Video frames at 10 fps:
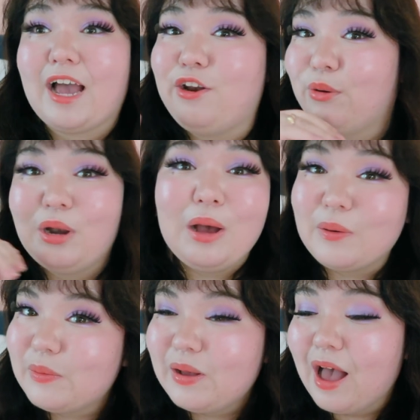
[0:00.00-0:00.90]
I don't
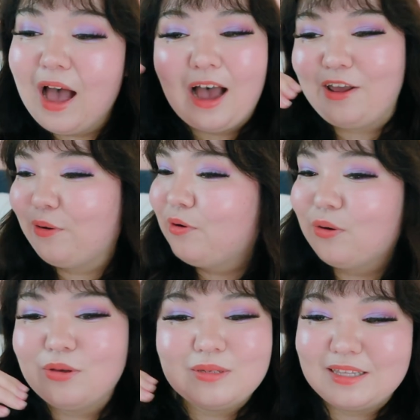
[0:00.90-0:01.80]
know. I don't
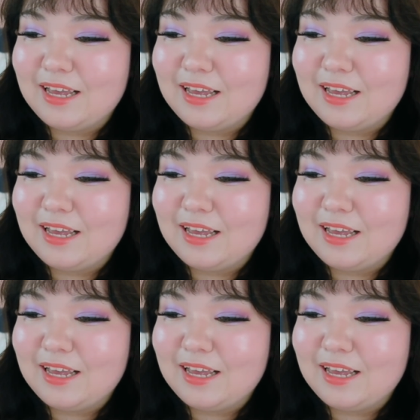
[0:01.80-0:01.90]
know those